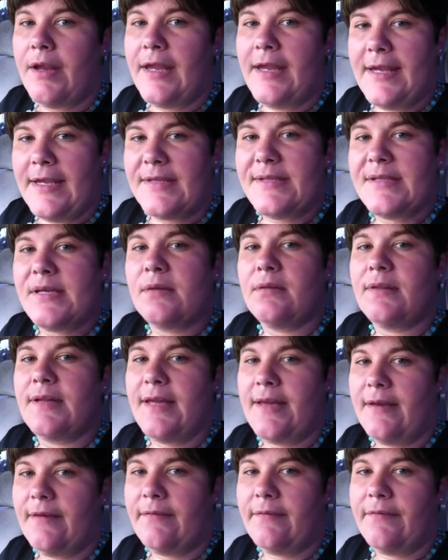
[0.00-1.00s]
eat to
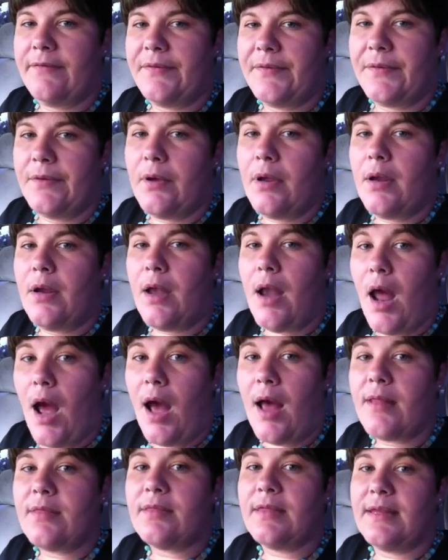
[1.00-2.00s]
live,
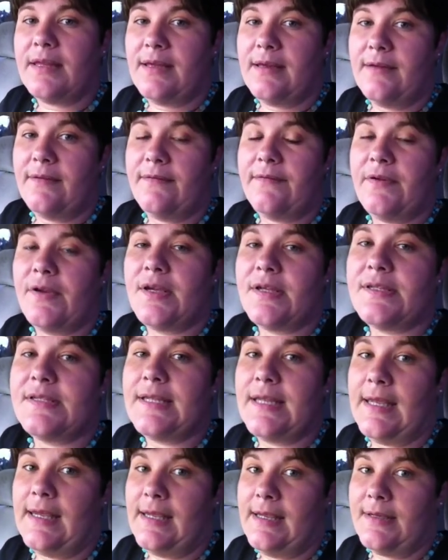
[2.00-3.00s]
not live
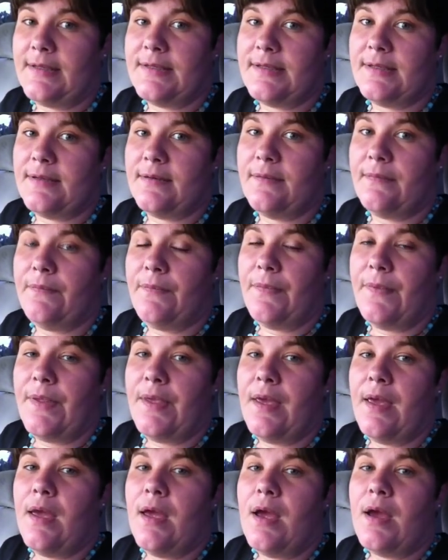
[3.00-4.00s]
to eat.
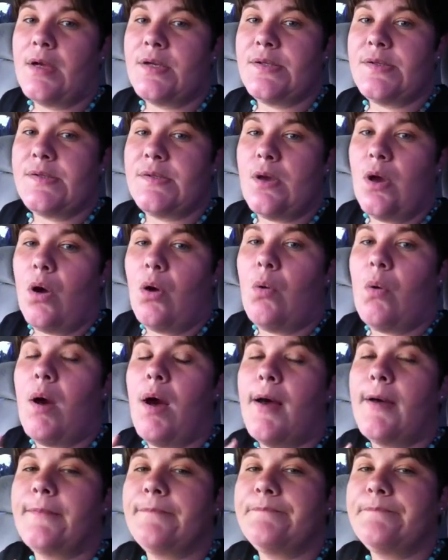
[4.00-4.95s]
So